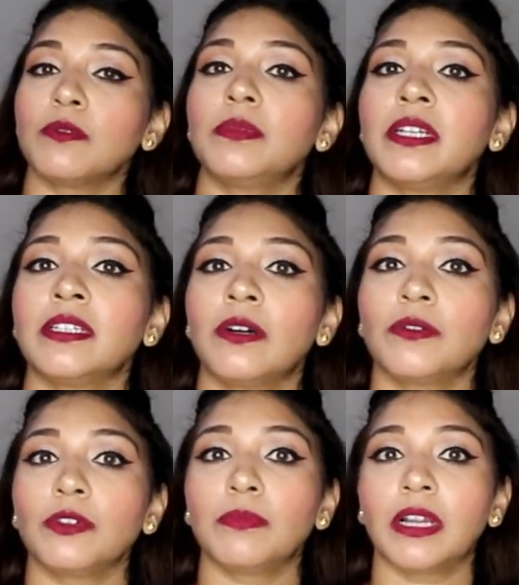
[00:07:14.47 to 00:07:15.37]
to blend
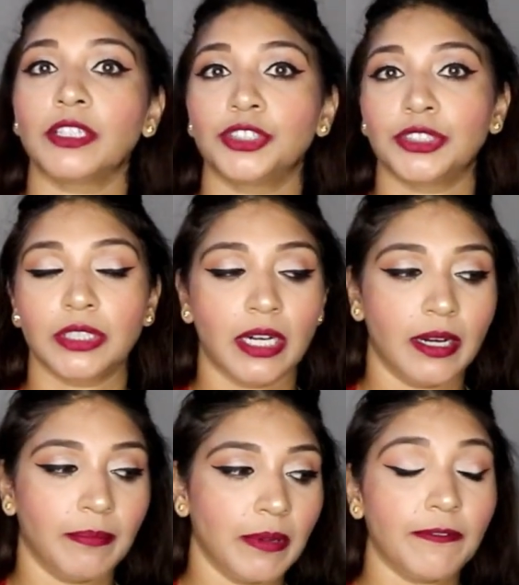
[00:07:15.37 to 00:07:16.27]
out your blush
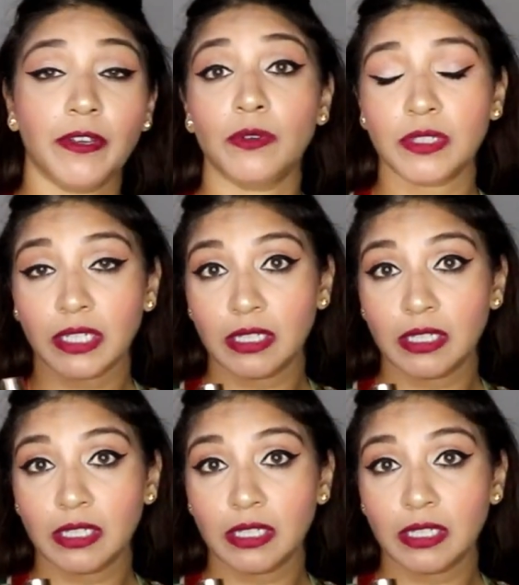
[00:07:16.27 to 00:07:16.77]
if you're using